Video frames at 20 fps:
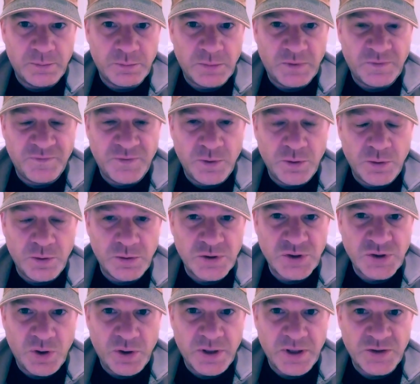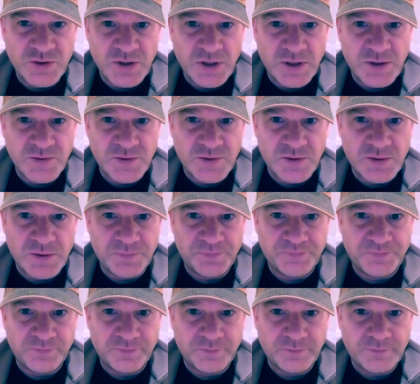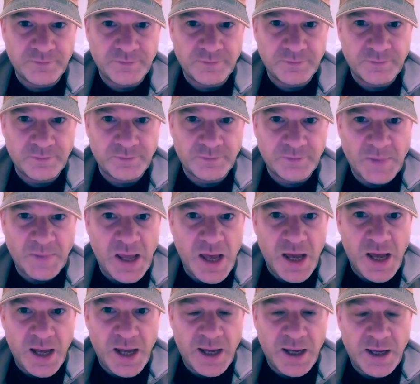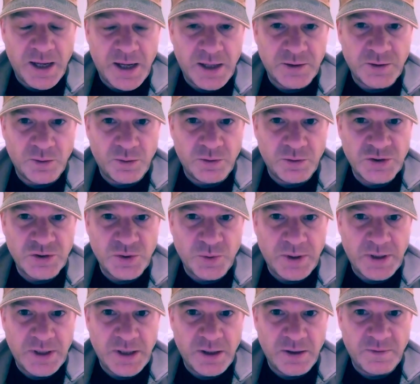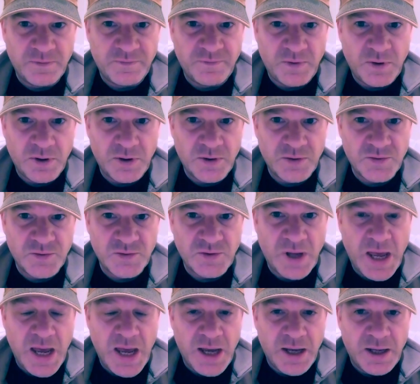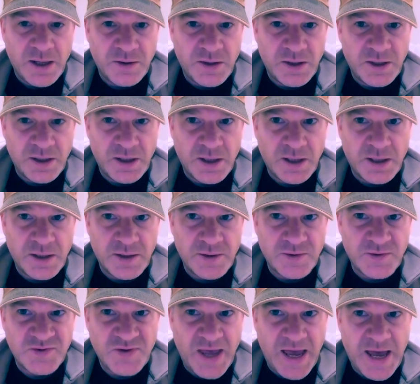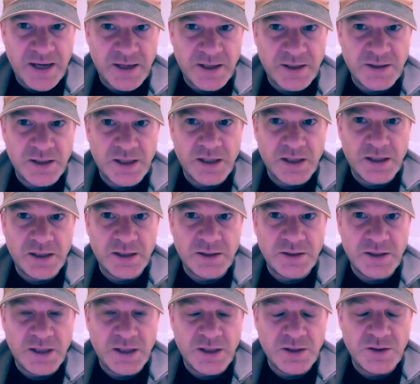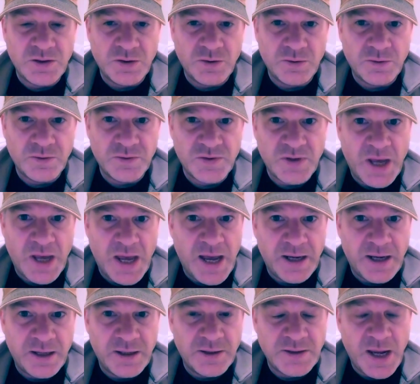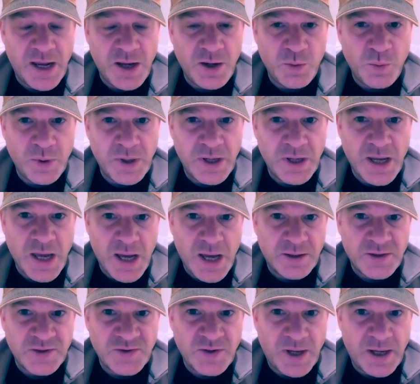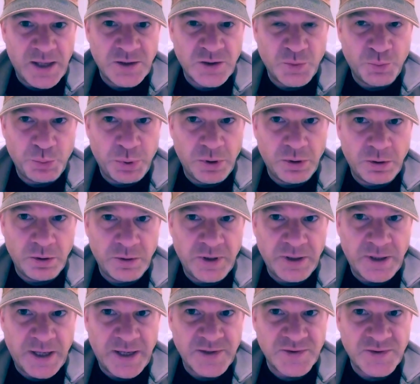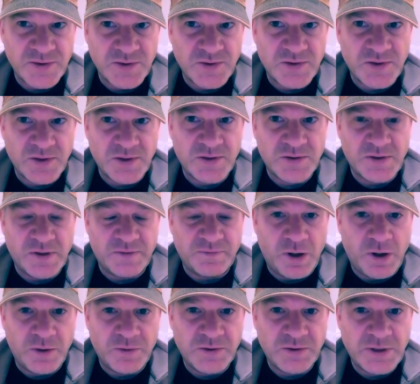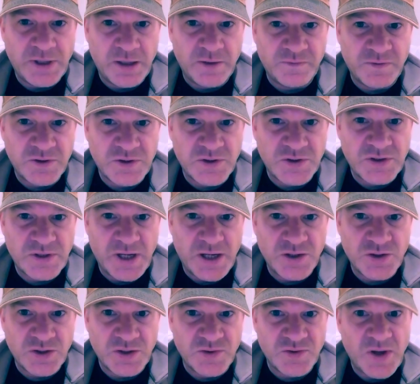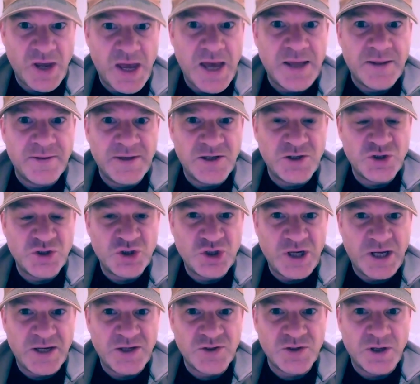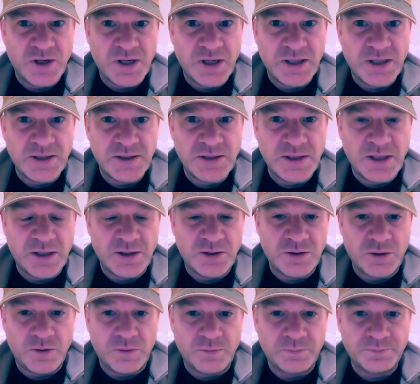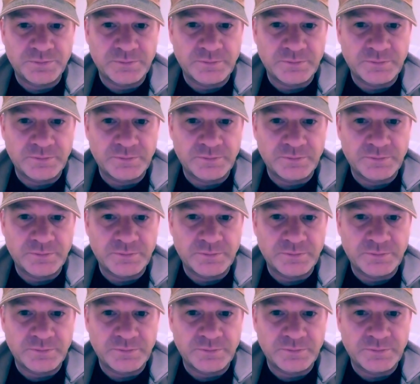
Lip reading: Food shortages? I told you it here first. The insanity continues. And until we decide to pull the licenses of all the television stations, this shit is going to continue.